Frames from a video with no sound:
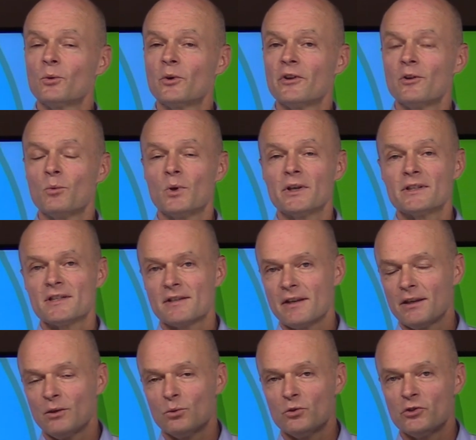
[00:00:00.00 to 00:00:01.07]
or the ones
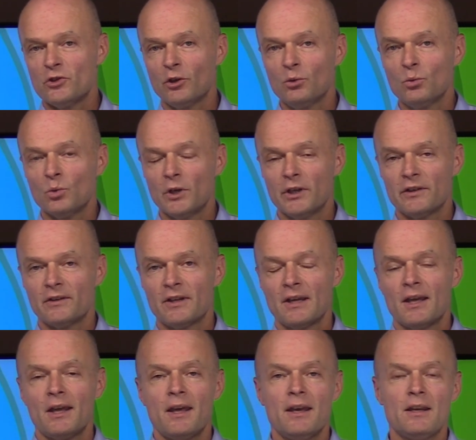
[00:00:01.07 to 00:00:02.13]
that you don't want.
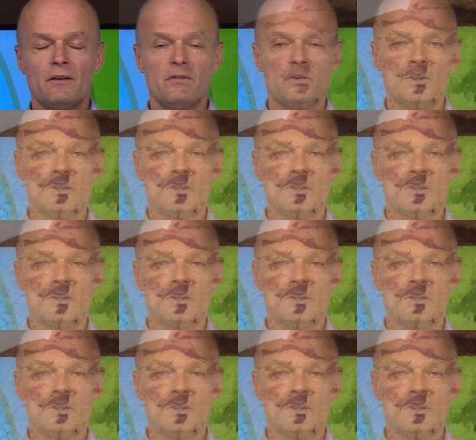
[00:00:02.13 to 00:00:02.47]
And if